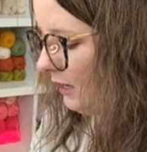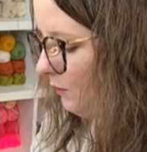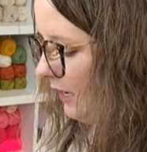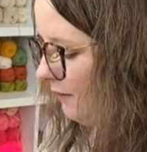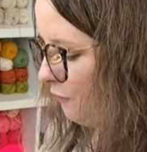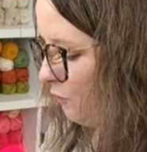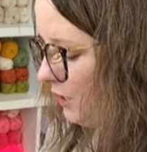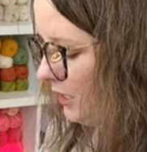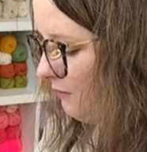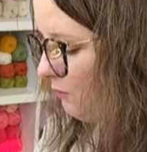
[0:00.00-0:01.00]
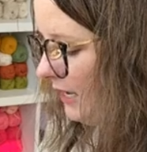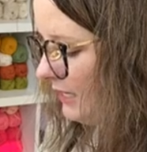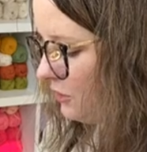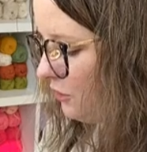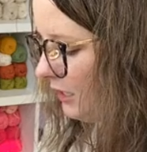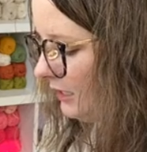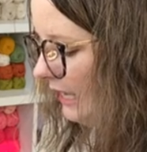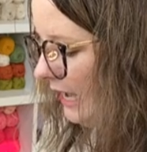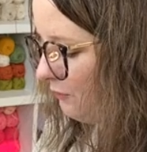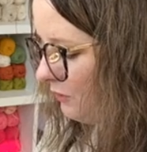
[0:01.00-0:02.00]
We have four giveaways during a
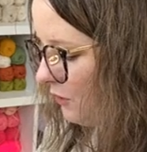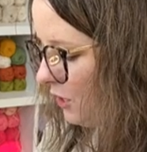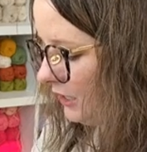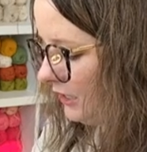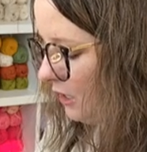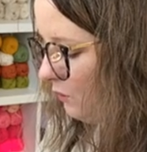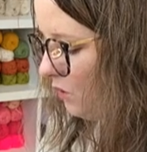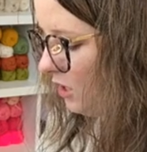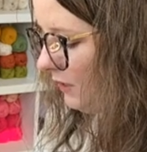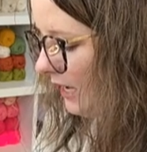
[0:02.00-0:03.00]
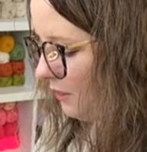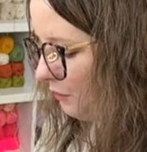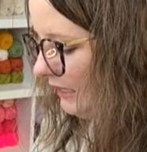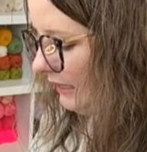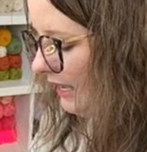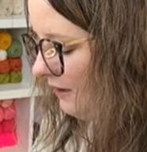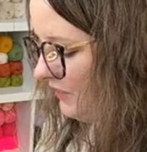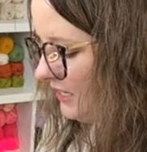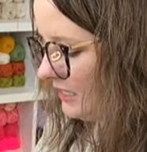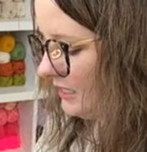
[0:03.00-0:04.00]
live. We've already done one. We got three left.
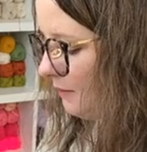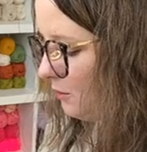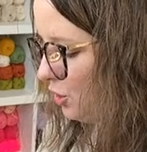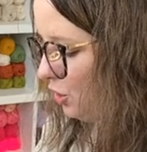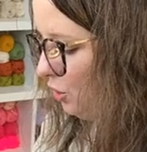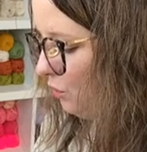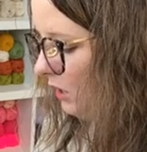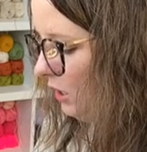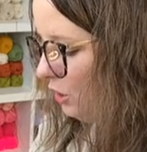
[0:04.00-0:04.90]
This is number two.